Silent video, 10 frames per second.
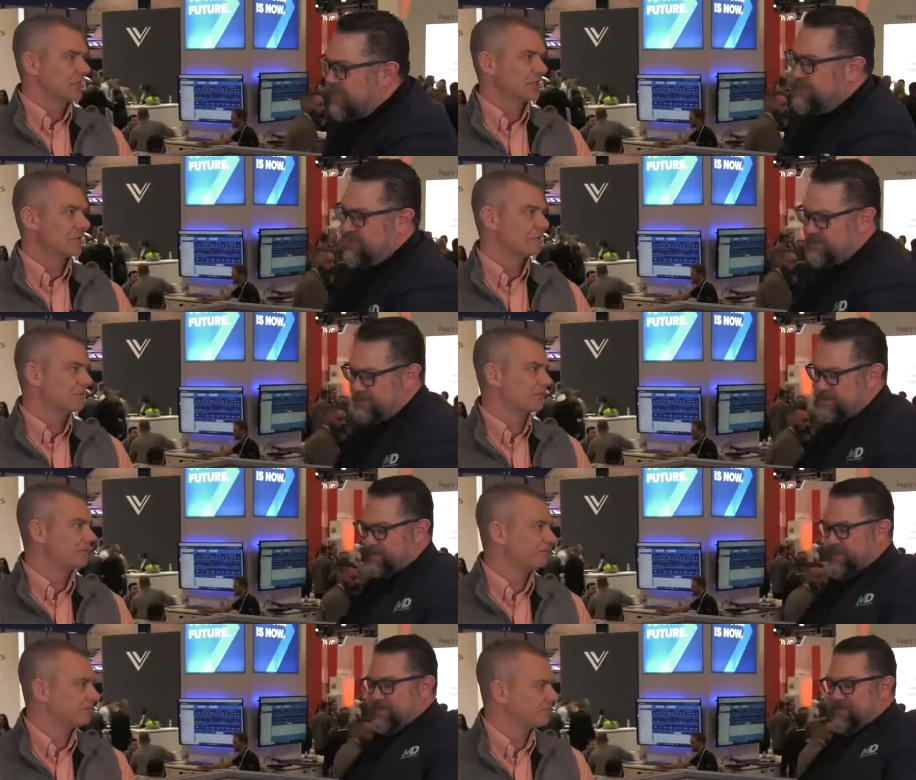Speaker 1: I think you know, the
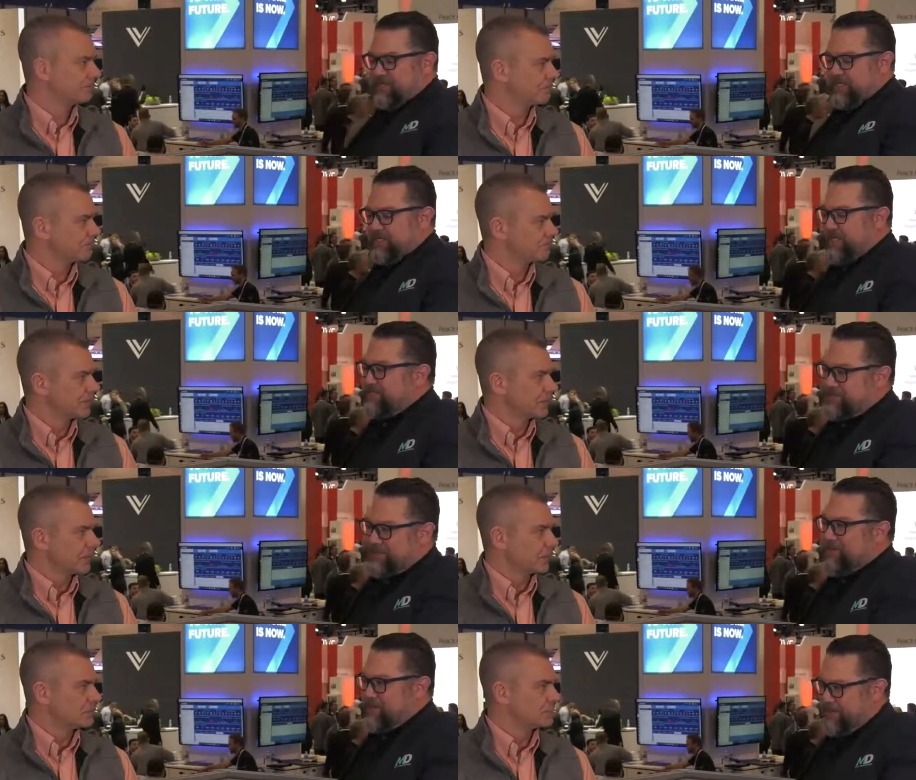person, I think the dealer that's
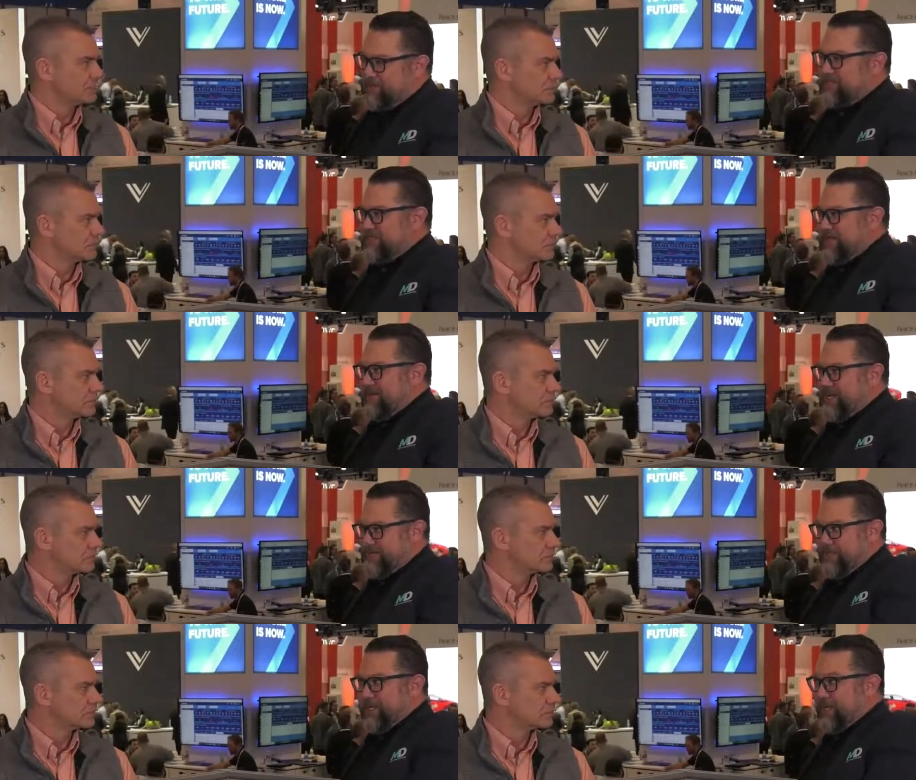doing what you just said
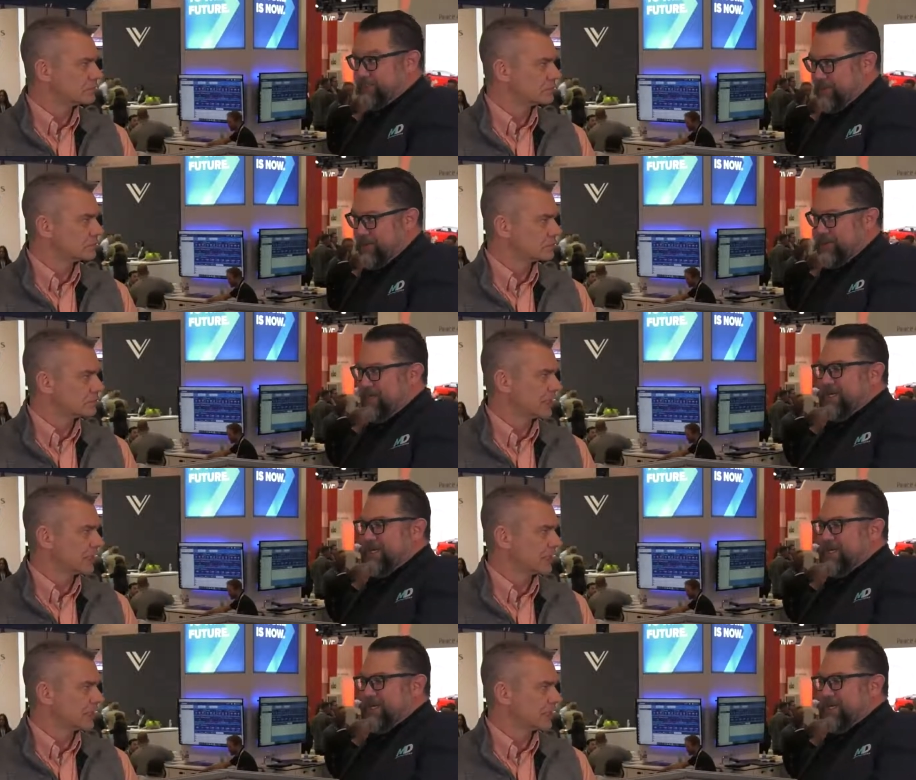about looking next door